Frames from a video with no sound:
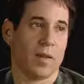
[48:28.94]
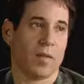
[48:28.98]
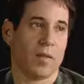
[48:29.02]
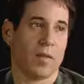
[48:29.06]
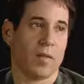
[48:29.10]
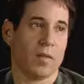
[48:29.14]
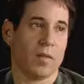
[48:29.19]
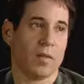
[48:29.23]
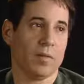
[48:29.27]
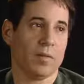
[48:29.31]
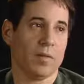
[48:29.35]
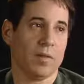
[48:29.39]

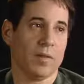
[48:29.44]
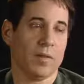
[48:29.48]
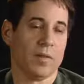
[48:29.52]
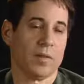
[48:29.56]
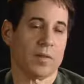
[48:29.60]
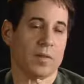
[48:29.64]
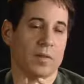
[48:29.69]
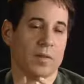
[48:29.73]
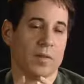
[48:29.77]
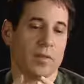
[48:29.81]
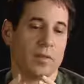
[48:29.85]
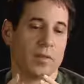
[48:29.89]
all of
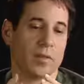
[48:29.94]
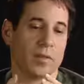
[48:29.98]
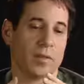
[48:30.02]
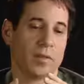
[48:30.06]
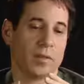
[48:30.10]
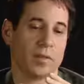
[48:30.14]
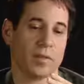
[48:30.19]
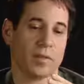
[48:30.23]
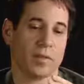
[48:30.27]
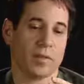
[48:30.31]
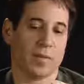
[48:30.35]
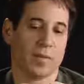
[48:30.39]
these
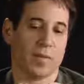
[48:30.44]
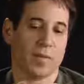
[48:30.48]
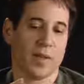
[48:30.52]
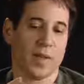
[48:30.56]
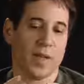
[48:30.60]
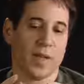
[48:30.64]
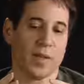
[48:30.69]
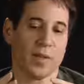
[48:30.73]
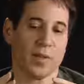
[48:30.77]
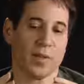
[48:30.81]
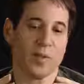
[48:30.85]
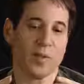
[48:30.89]

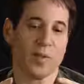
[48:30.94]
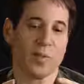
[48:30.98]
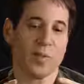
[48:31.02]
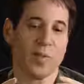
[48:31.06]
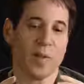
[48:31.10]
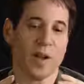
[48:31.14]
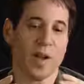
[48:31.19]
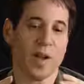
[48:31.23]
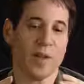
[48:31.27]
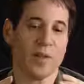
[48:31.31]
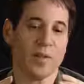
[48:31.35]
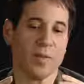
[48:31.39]
things
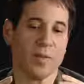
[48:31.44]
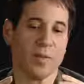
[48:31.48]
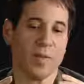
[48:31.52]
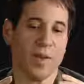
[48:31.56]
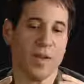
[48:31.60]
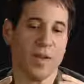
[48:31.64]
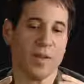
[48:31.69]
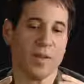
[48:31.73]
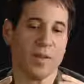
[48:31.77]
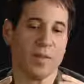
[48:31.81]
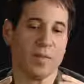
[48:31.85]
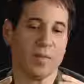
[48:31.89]
combine to
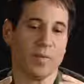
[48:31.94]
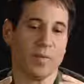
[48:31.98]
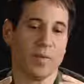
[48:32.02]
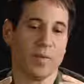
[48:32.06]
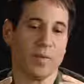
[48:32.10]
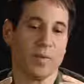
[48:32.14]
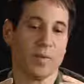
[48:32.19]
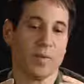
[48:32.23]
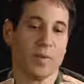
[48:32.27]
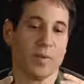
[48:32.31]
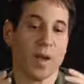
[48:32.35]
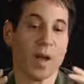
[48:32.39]
make for
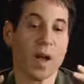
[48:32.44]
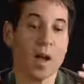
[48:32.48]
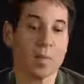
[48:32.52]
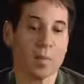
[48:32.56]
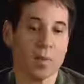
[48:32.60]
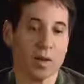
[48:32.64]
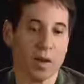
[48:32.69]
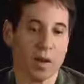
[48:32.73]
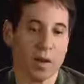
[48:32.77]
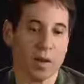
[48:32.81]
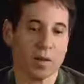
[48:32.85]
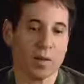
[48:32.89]
the
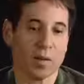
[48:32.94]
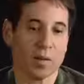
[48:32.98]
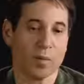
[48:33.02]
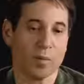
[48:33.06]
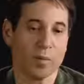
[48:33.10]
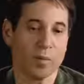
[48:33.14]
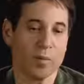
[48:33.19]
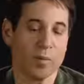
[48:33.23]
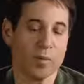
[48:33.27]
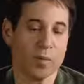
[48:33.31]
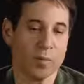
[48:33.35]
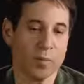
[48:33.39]
phenomenon
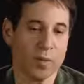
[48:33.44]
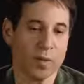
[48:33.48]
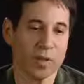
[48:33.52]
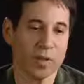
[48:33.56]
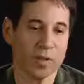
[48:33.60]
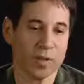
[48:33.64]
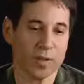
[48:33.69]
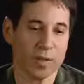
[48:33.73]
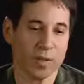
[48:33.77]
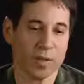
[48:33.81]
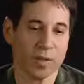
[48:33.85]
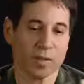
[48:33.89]
of Bruce
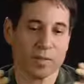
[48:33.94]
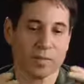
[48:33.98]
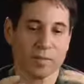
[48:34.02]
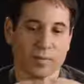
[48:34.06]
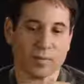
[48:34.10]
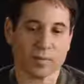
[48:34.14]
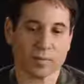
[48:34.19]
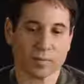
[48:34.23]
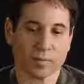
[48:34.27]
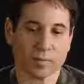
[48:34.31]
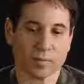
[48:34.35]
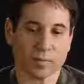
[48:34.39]
Springsteen,
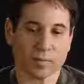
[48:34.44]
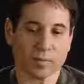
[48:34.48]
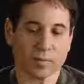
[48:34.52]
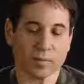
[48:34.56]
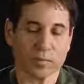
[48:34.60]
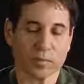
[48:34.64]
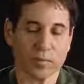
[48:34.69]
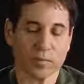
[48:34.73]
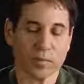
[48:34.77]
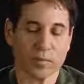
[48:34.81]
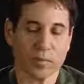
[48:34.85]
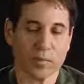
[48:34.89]

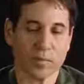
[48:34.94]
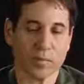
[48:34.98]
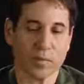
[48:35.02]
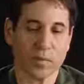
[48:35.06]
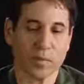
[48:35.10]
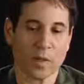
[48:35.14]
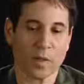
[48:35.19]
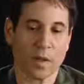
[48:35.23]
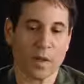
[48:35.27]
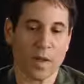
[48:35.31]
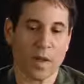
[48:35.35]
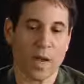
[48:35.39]

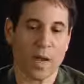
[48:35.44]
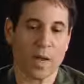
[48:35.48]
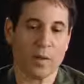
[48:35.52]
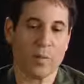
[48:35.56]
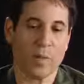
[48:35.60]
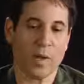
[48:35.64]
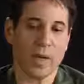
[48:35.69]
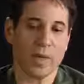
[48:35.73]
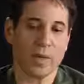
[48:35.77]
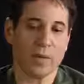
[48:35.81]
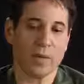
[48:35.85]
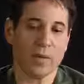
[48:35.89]

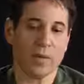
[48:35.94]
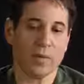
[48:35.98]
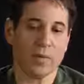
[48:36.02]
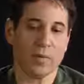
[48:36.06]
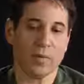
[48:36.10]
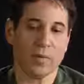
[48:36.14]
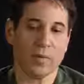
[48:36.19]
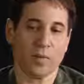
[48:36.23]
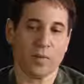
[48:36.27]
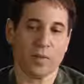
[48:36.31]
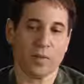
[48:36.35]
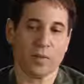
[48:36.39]
and make it
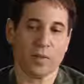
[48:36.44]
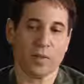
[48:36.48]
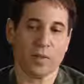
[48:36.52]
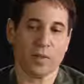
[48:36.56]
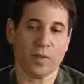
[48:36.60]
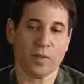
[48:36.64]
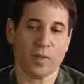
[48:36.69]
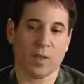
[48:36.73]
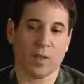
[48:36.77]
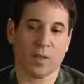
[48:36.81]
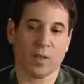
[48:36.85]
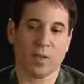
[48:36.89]
difficult
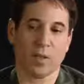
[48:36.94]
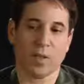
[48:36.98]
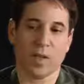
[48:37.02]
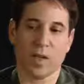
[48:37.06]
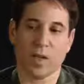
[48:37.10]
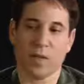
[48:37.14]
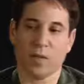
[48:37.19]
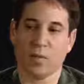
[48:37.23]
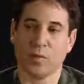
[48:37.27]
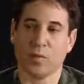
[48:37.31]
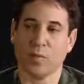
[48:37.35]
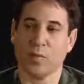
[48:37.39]
to
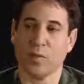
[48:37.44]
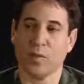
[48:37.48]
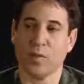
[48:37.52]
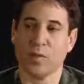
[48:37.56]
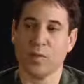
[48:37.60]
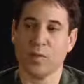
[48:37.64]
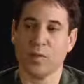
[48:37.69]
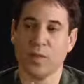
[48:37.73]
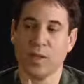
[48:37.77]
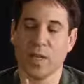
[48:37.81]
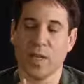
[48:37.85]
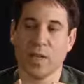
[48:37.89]
assess where
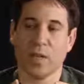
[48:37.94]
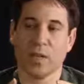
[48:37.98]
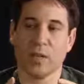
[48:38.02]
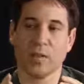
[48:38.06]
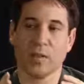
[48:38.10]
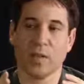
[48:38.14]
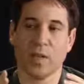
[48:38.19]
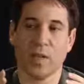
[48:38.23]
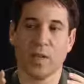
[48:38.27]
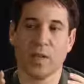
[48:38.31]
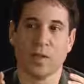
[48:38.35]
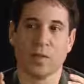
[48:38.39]
he
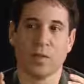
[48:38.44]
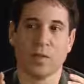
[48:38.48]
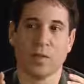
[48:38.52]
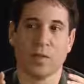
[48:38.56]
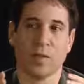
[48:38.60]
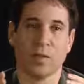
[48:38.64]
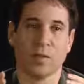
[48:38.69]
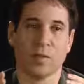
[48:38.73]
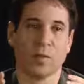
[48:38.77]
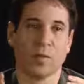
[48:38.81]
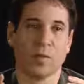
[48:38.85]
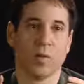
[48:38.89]
stands as
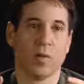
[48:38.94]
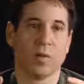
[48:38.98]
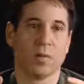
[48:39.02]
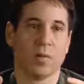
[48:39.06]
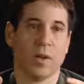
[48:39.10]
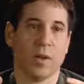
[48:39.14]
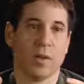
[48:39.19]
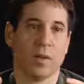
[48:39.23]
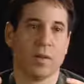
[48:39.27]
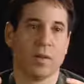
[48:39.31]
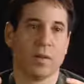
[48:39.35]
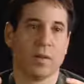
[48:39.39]
a
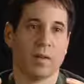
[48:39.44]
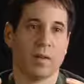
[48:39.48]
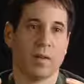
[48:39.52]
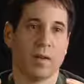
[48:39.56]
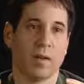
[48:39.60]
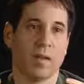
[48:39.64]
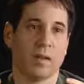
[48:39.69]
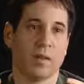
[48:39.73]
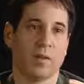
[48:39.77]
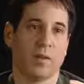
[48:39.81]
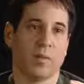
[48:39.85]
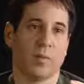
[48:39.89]
songwriter
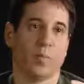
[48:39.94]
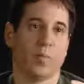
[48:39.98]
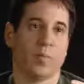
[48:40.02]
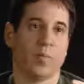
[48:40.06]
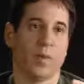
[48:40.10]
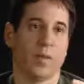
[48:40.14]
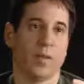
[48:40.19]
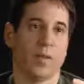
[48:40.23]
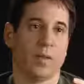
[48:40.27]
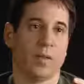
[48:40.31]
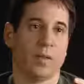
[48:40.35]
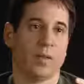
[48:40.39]
at this
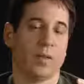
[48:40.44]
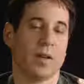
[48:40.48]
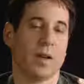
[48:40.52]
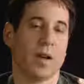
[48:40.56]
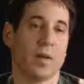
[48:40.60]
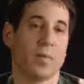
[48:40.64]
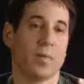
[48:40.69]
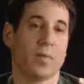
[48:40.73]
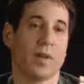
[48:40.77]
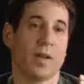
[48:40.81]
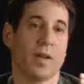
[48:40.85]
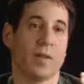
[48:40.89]
point in
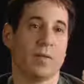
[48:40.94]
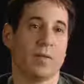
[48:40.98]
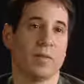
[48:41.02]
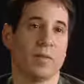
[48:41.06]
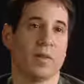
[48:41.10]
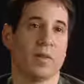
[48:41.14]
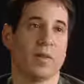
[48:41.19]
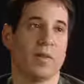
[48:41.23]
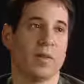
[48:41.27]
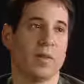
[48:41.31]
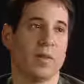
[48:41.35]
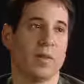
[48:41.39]
time.
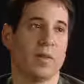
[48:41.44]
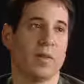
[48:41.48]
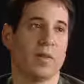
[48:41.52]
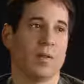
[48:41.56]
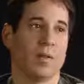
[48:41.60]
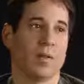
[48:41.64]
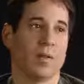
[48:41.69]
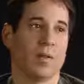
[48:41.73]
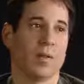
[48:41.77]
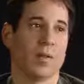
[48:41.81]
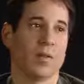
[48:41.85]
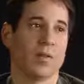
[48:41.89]

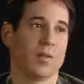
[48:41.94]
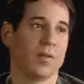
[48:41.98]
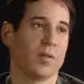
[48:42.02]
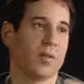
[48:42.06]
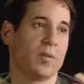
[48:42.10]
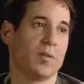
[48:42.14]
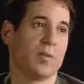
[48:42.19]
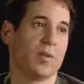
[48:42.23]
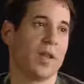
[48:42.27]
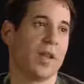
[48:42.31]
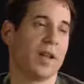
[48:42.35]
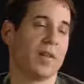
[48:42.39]

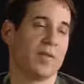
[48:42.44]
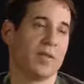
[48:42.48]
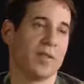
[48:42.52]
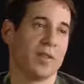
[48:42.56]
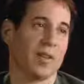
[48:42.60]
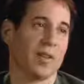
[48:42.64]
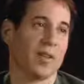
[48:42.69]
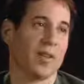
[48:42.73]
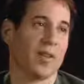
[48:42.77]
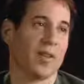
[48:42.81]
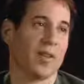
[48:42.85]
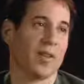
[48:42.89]
History will have
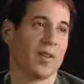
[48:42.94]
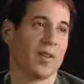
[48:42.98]
to